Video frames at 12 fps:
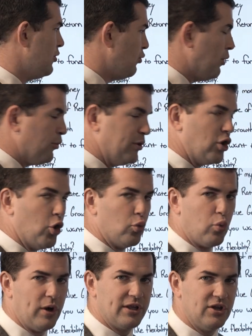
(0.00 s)
What we don't
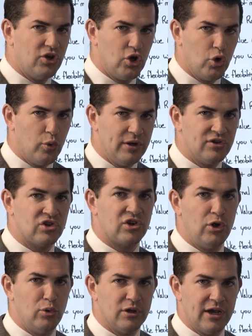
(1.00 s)
want to do is
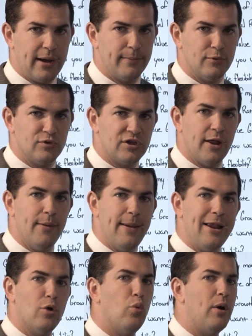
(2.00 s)
skew the numbers to
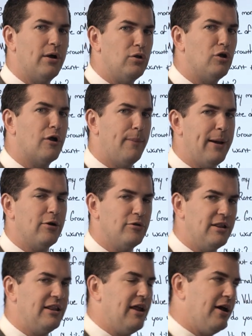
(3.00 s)
make one look better
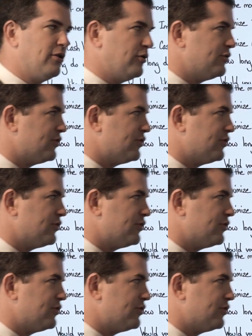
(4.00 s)
than the other.